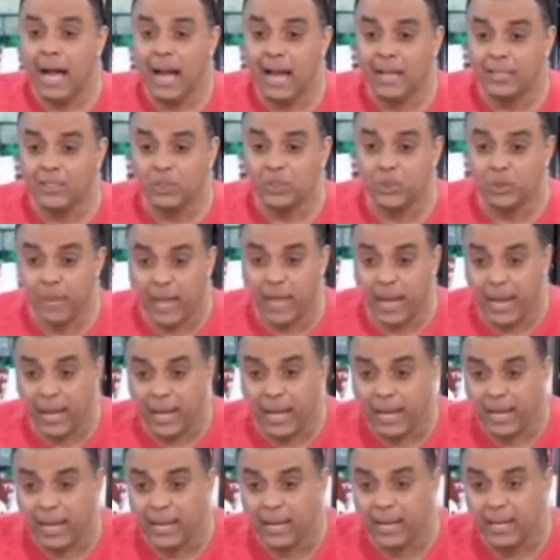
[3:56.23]
And today,
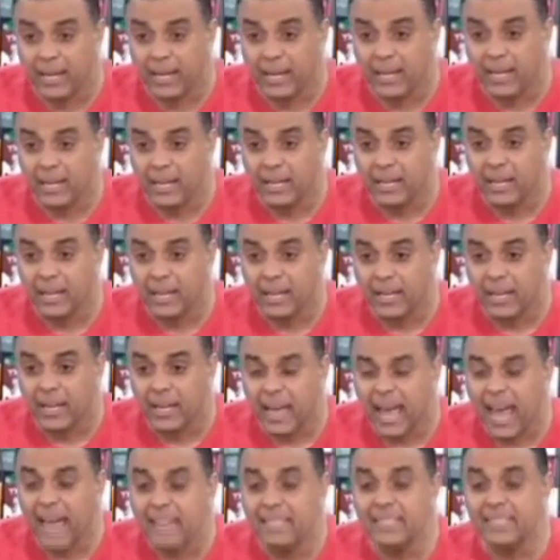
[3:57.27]

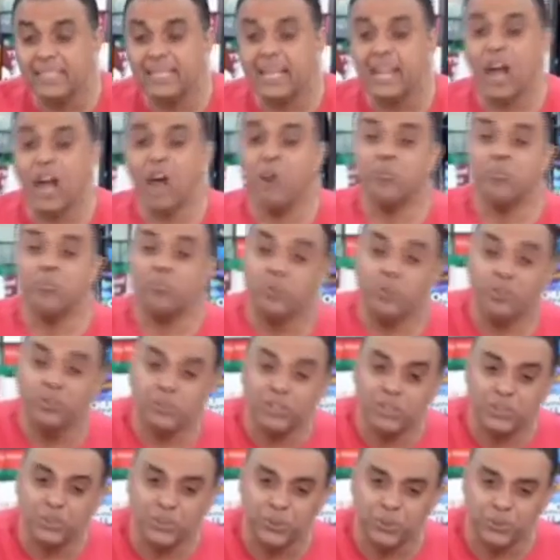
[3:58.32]
and he said, I'll prove
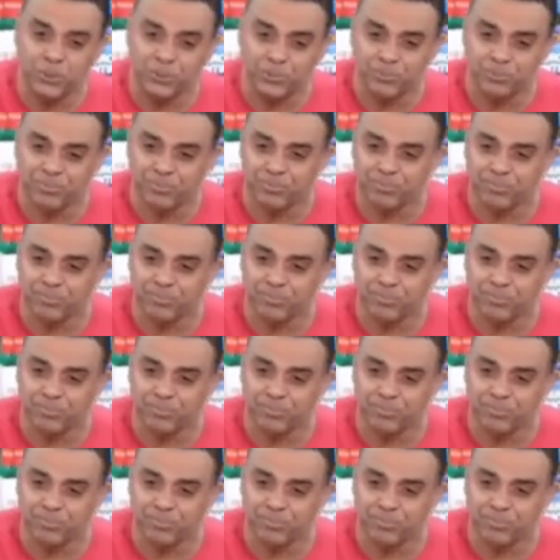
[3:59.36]
it to you.